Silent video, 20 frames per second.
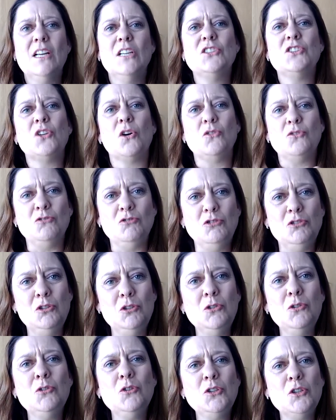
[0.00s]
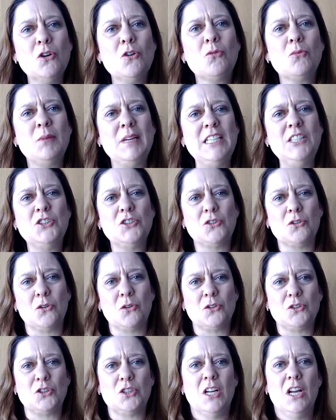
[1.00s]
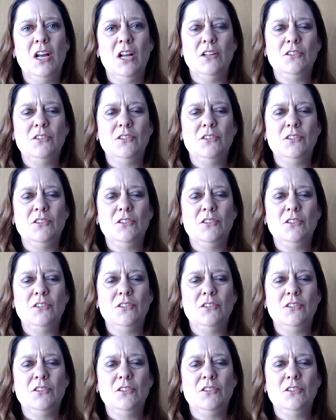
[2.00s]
So do your research.